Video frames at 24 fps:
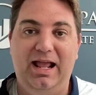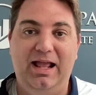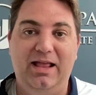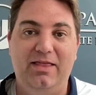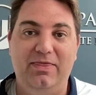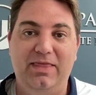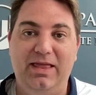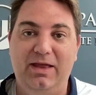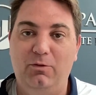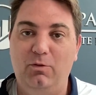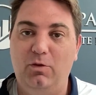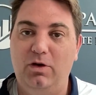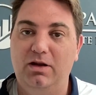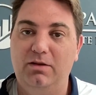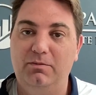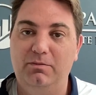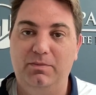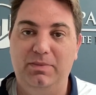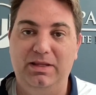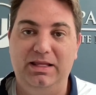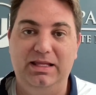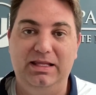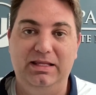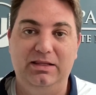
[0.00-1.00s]
and they want to
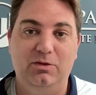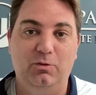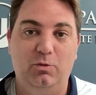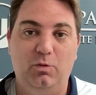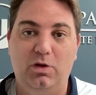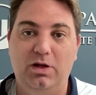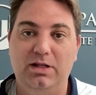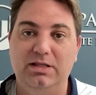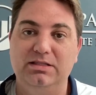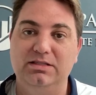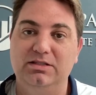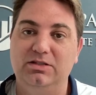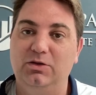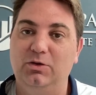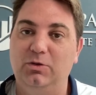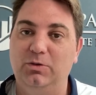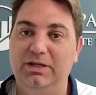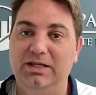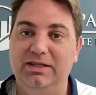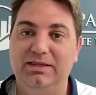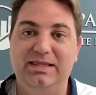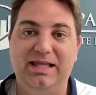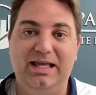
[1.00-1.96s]
be the ones who get